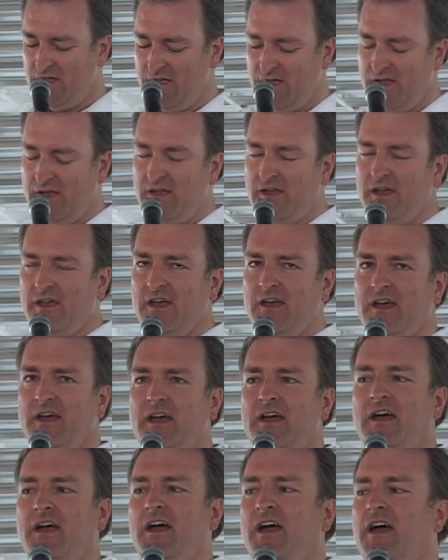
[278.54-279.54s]

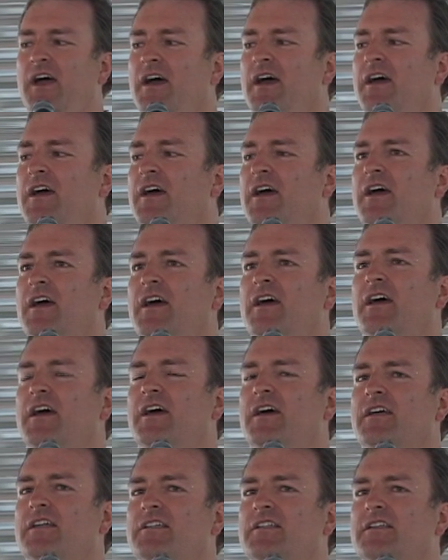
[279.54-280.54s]
(no one is talking)